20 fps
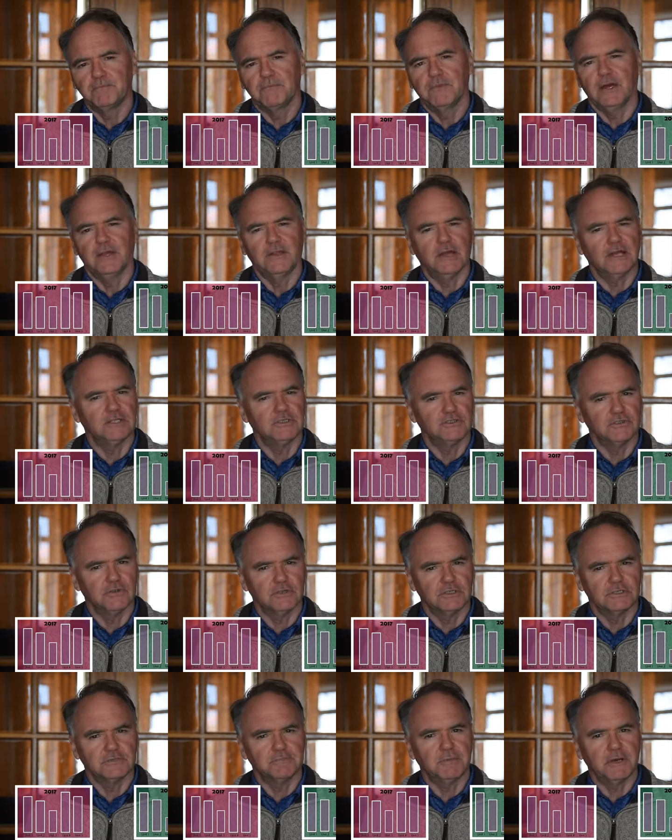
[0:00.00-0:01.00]
and I saw
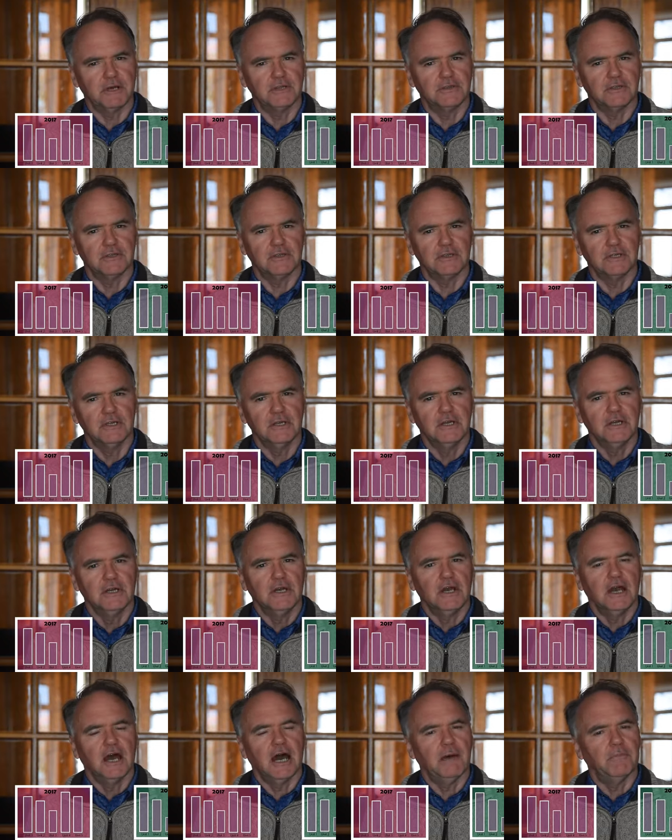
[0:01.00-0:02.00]
this pattern
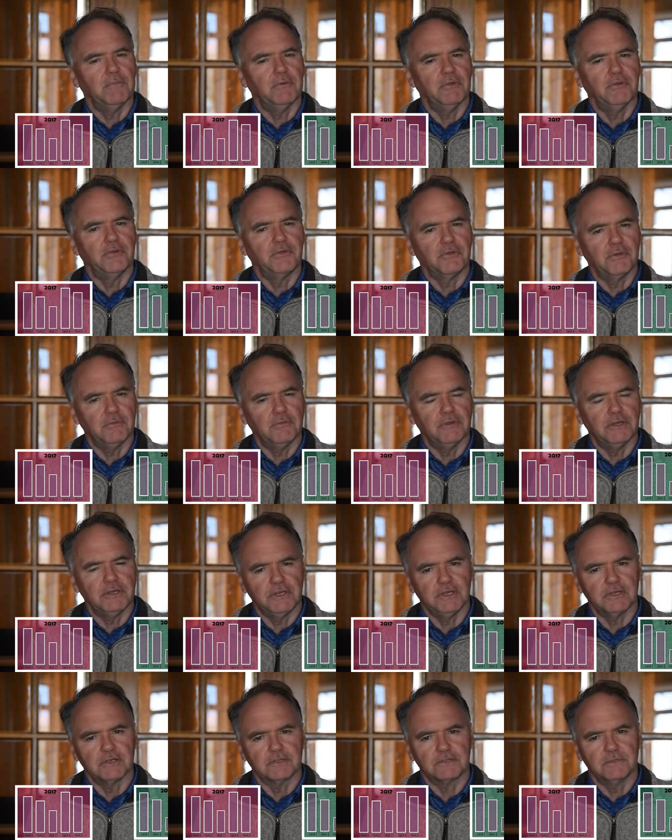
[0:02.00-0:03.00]
happen throughout the
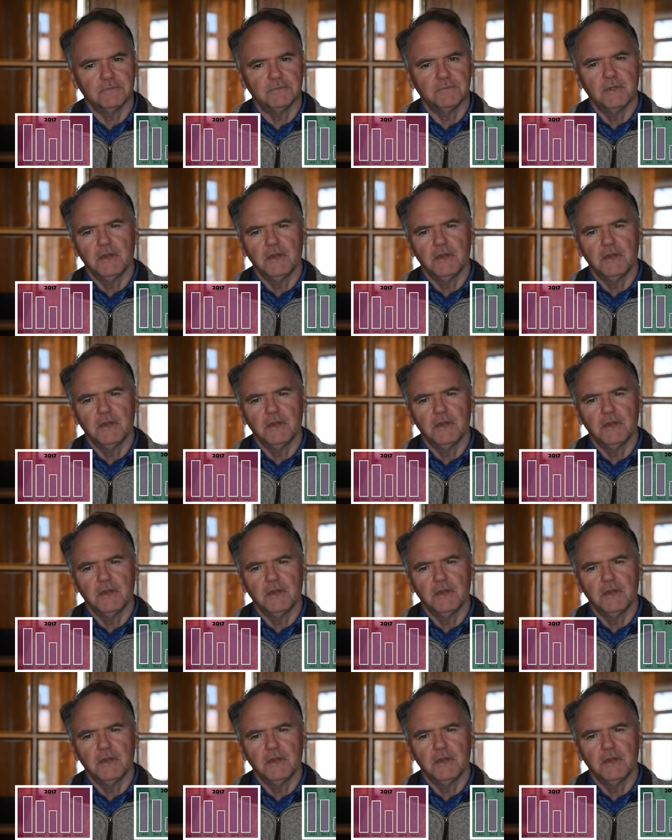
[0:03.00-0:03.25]
years.